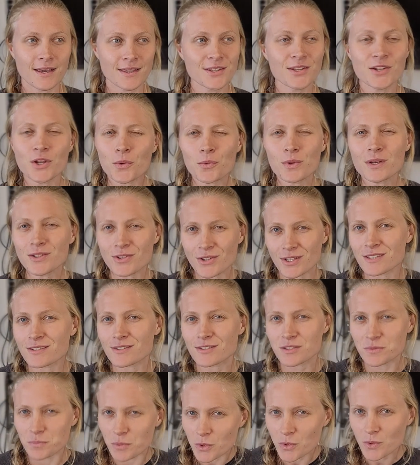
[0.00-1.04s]
You know when you get
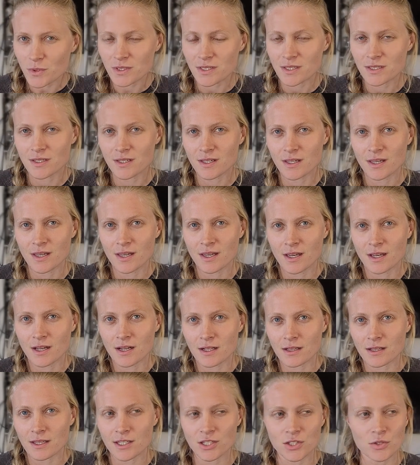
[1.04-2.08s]
spooked?
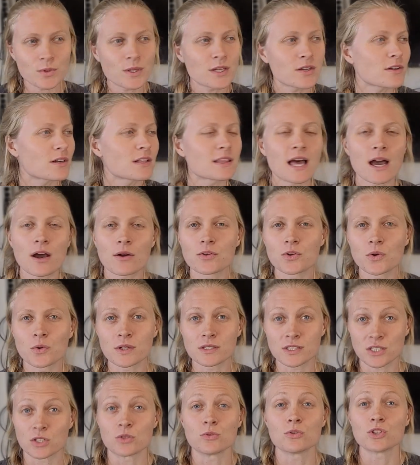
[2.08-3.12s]
Like you hear a loud
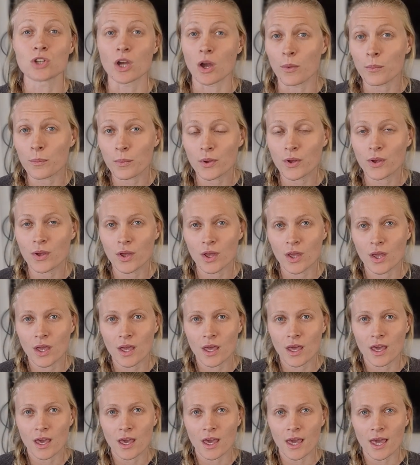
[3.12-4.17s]
noise and you jump.
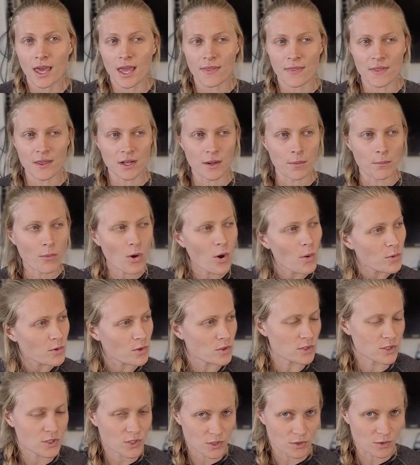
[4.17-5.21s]
And then a moment
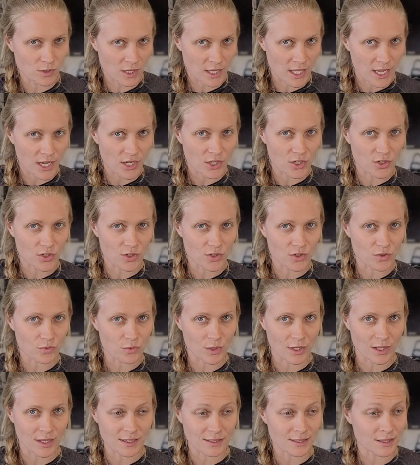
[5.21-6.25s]
or two later, you
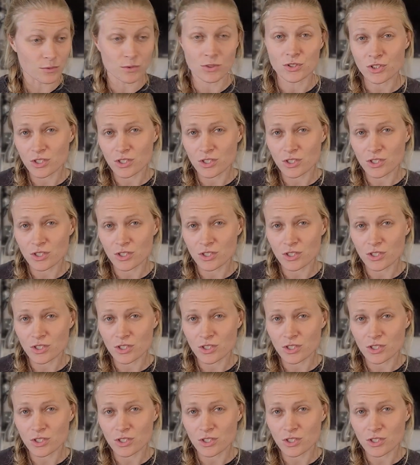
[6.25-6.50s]
realize that it was